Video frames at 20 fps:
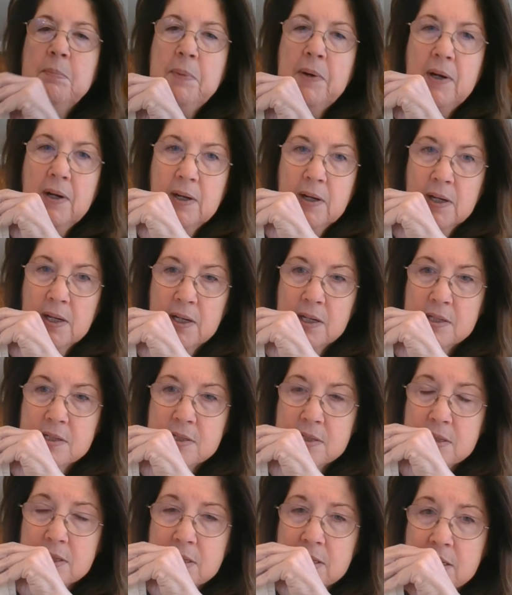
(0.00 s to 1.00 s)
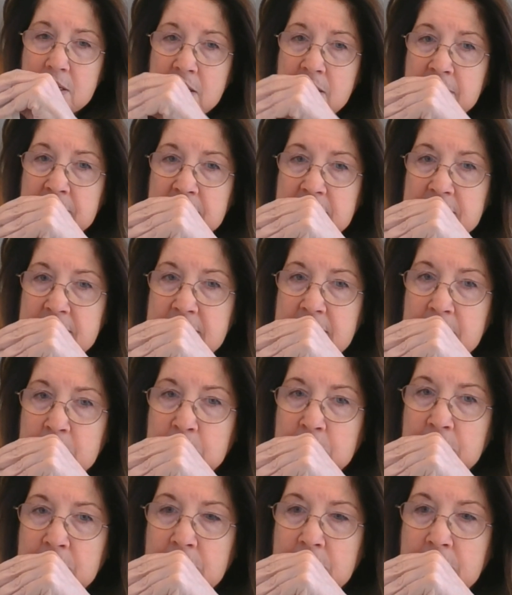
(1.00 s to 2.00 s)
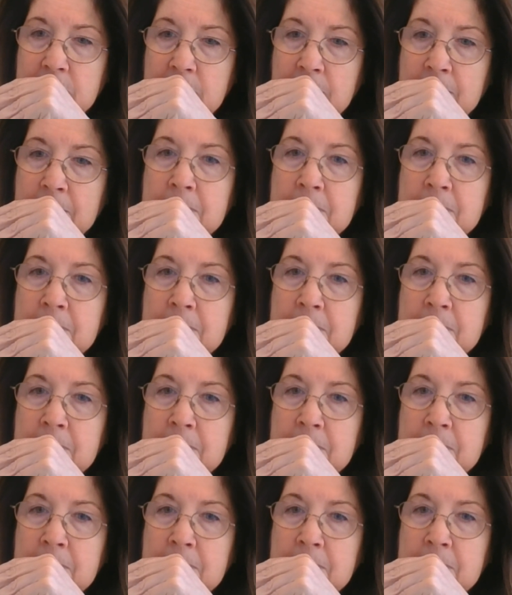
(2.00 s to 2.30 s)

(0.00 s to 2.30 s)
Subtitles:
part of the sampler,